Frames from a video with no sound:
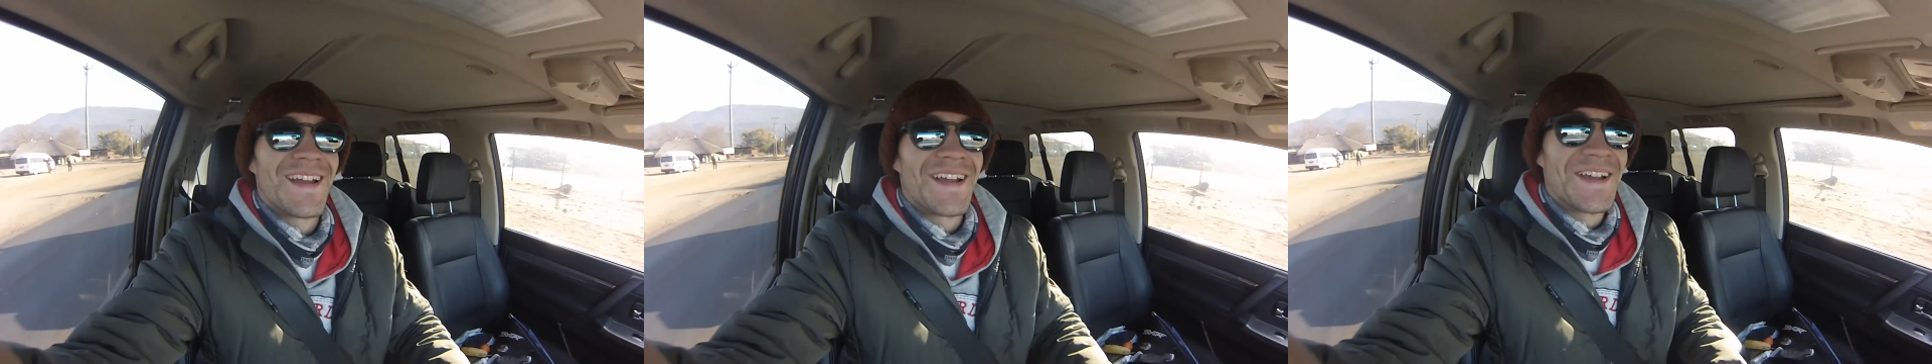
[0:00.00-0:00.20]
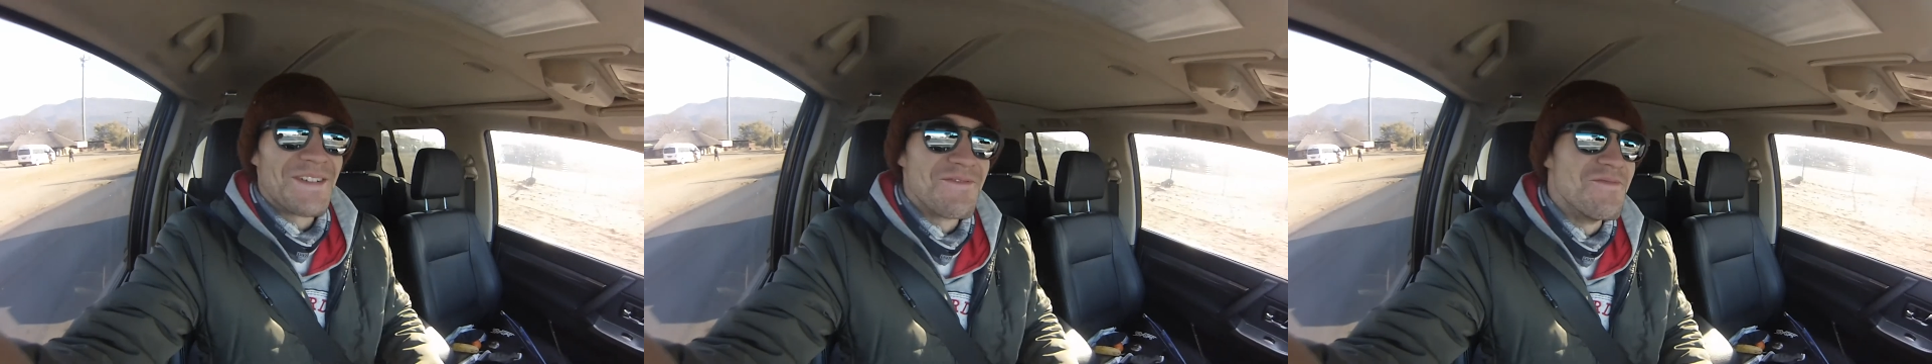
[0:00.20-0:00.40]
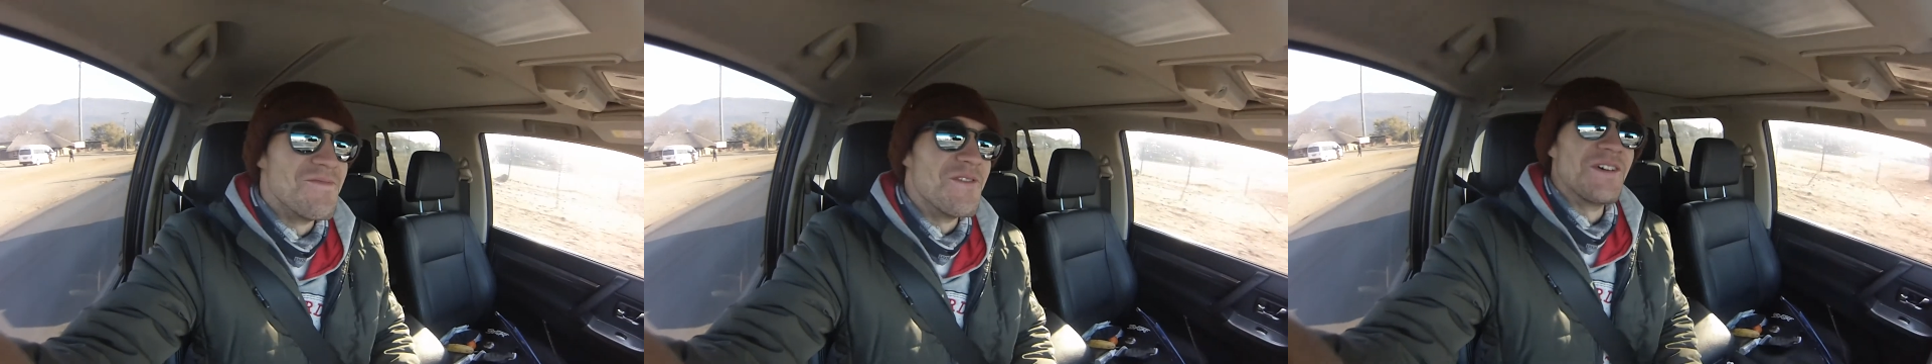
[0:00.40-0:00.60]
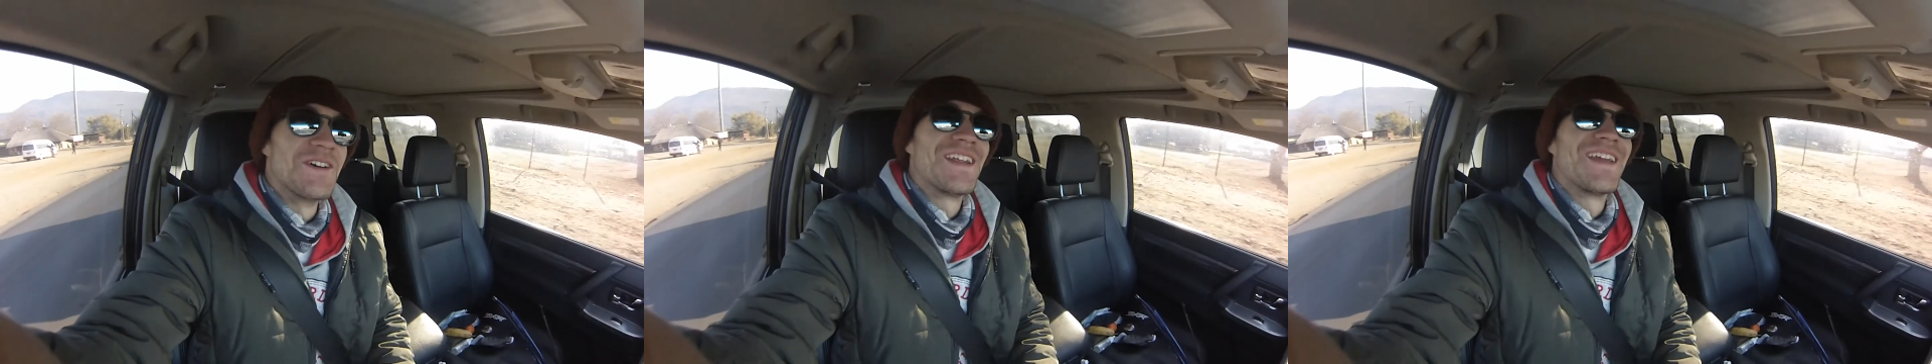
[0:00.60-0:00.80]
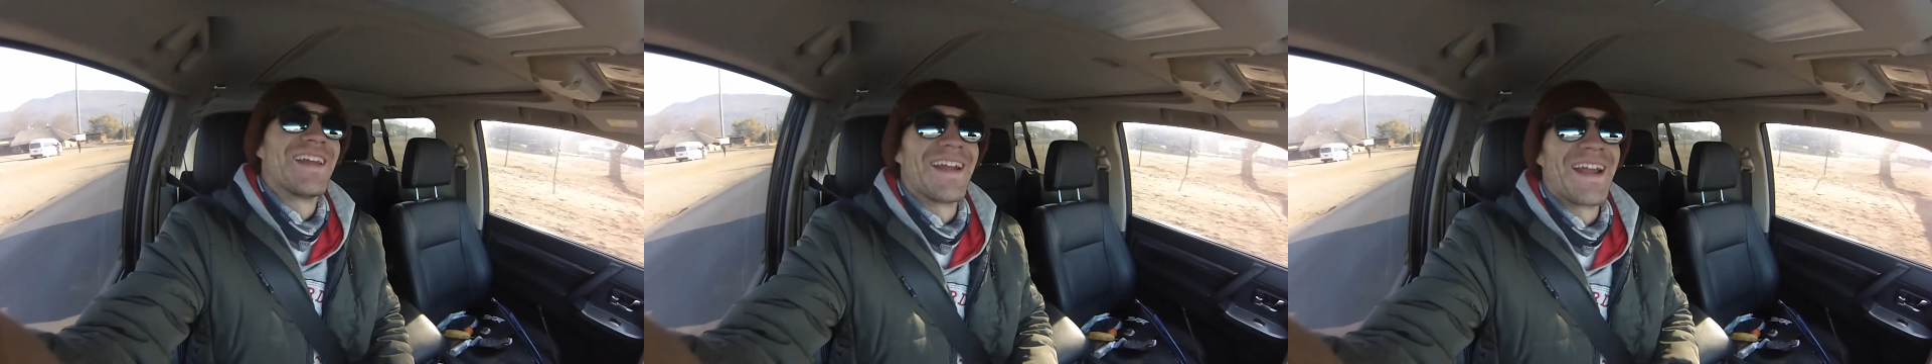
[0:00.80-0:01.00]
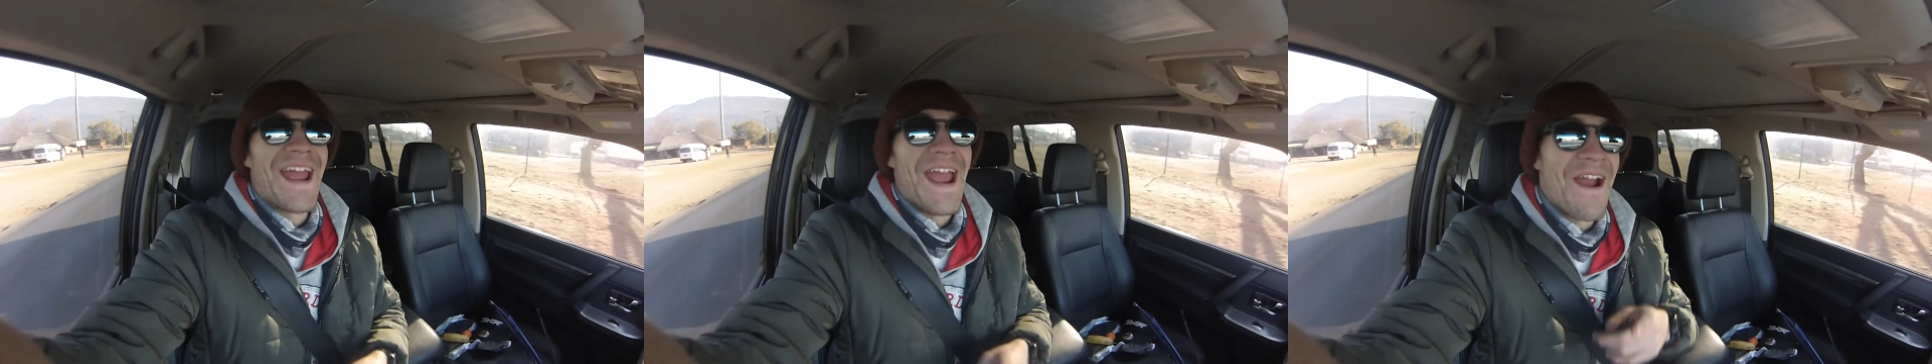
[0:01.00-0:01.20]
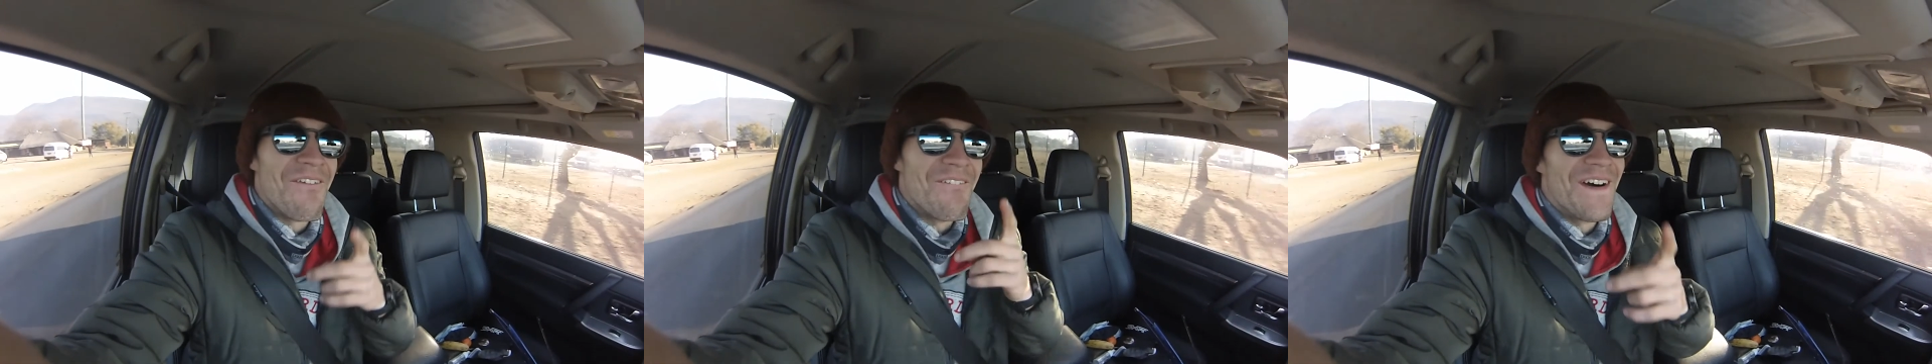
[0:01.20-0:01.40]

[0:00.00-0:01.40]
Good morning and